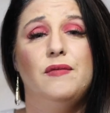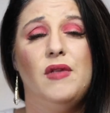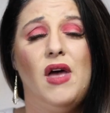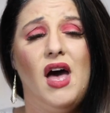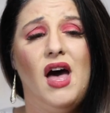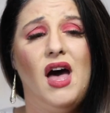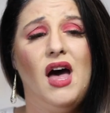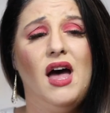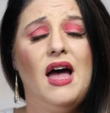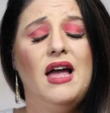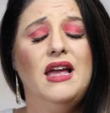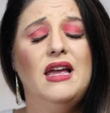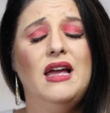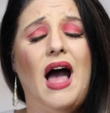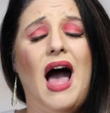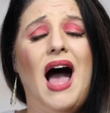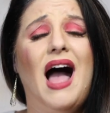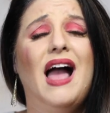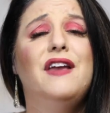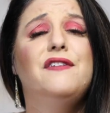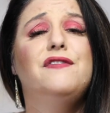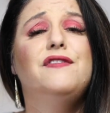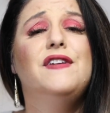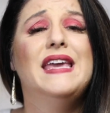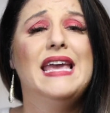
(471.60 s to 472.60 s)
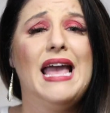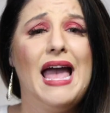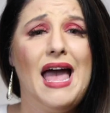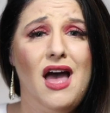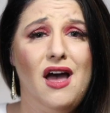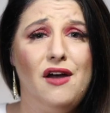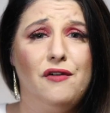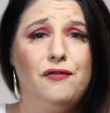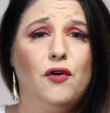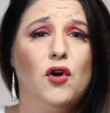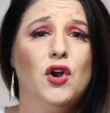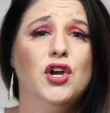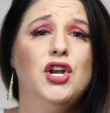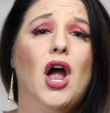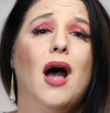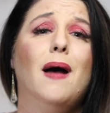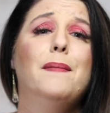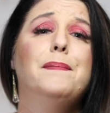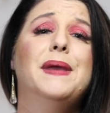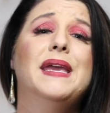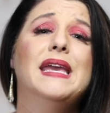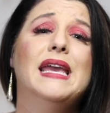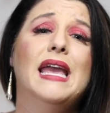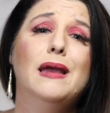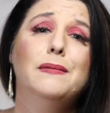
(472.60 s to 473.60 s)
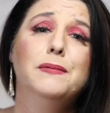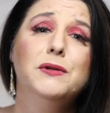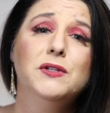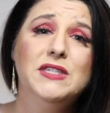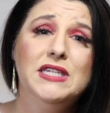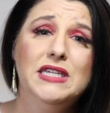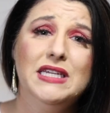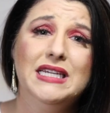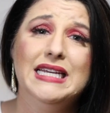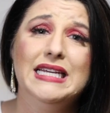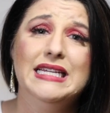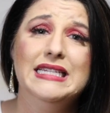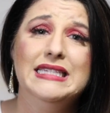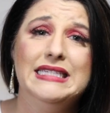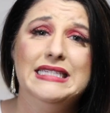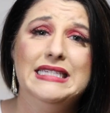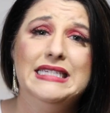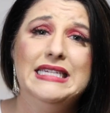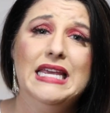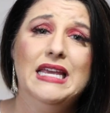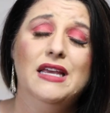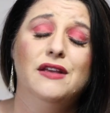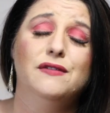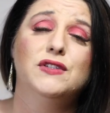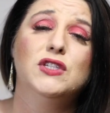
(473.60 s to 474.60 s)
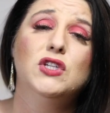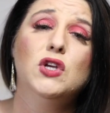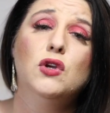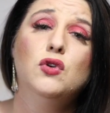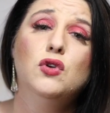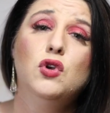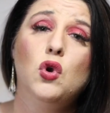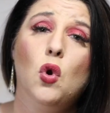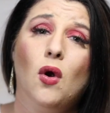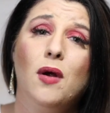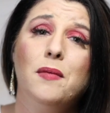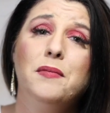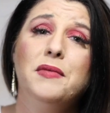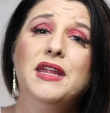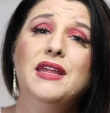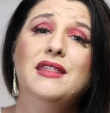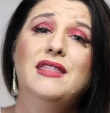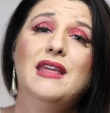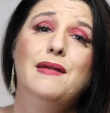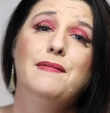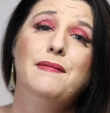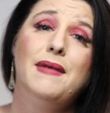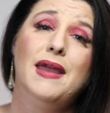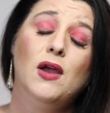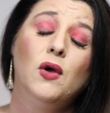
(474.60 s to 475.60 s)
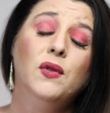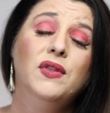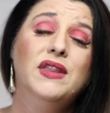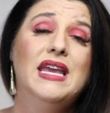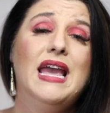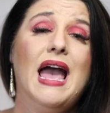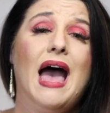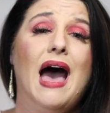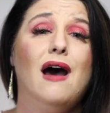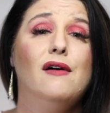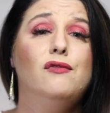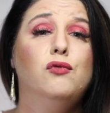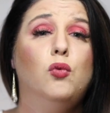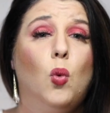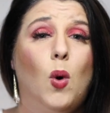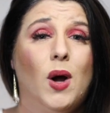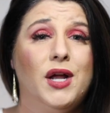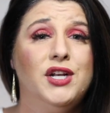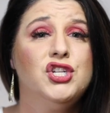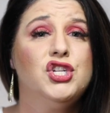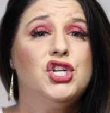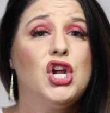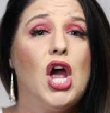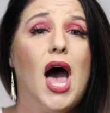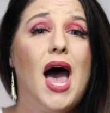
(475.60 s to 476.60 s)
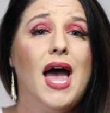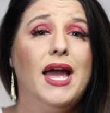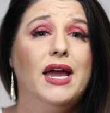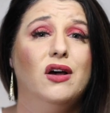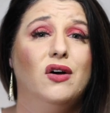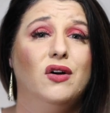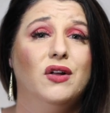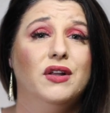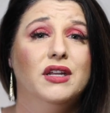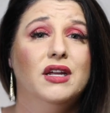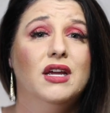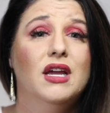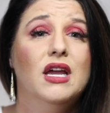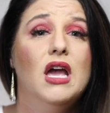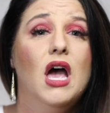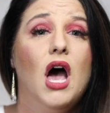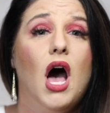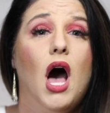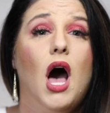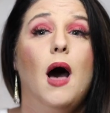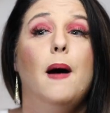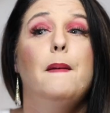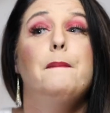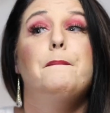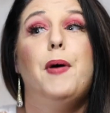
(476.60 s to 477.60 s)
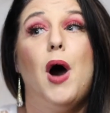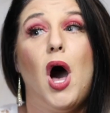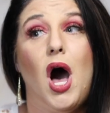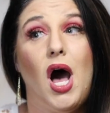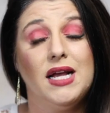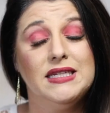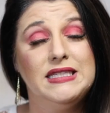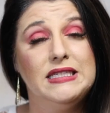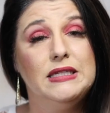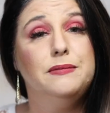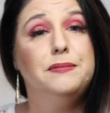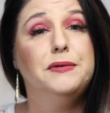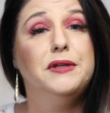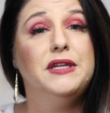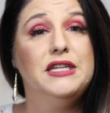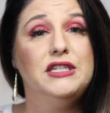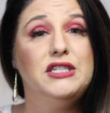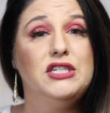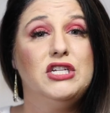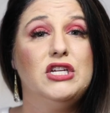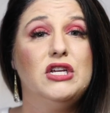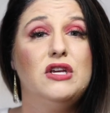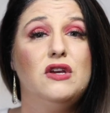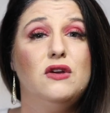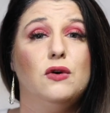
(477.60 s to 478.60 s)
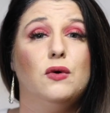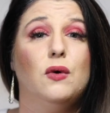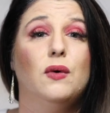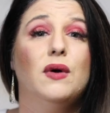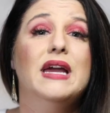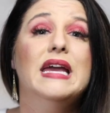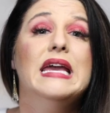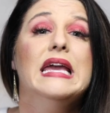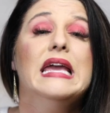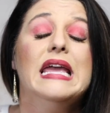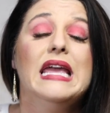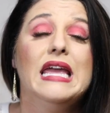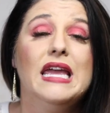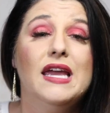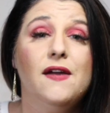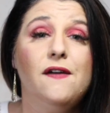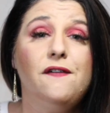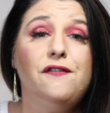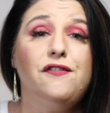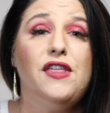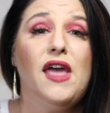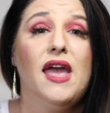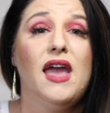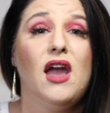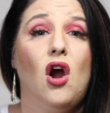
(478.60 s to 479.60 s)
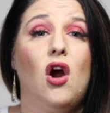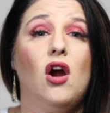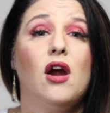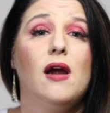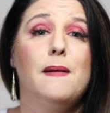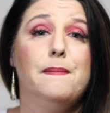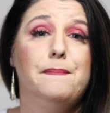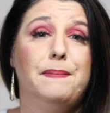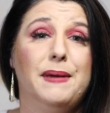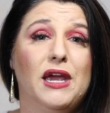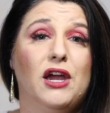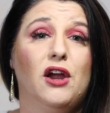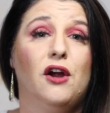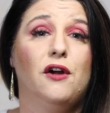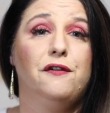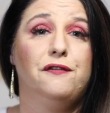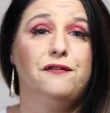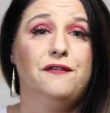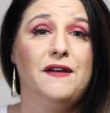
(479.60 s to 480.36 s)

IVF or not being able to conceive. So normally they may only have one child, possibly 2. If they are a bigger